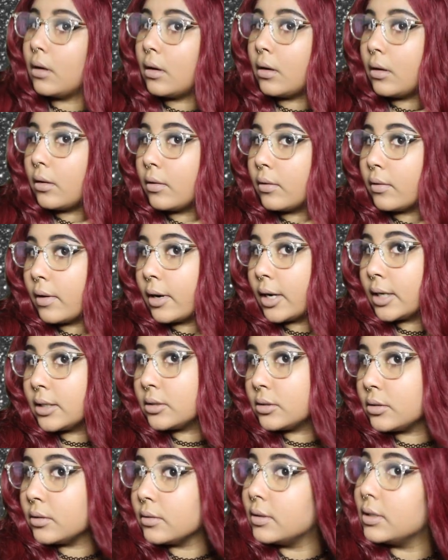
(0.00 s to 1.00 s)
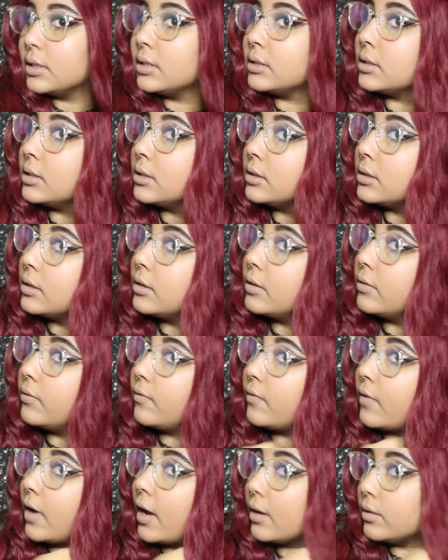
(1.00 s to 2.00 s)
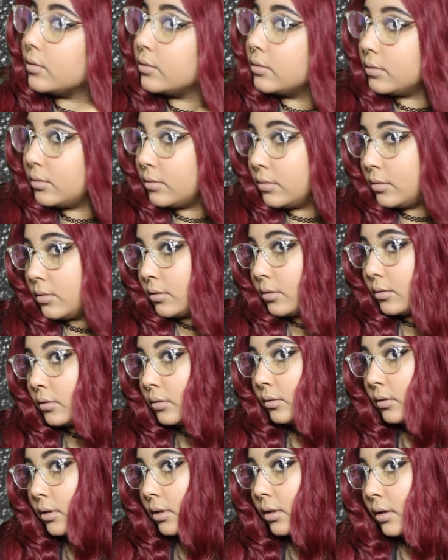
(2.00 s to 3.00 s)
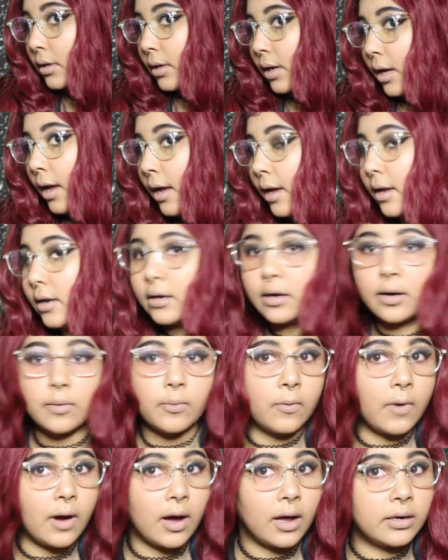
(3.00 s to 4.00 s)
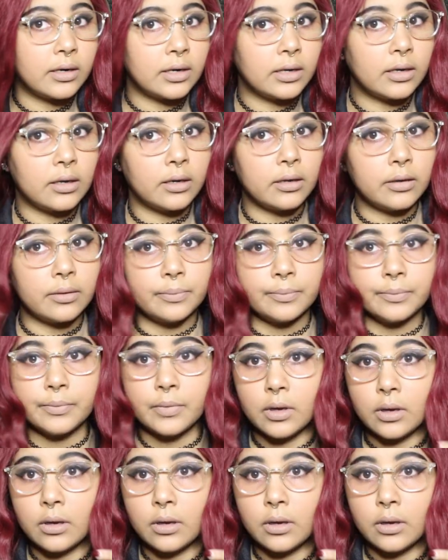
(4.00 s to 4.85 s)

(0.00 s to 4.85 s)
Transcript: All right, so this is the final look. I ended up wanding it.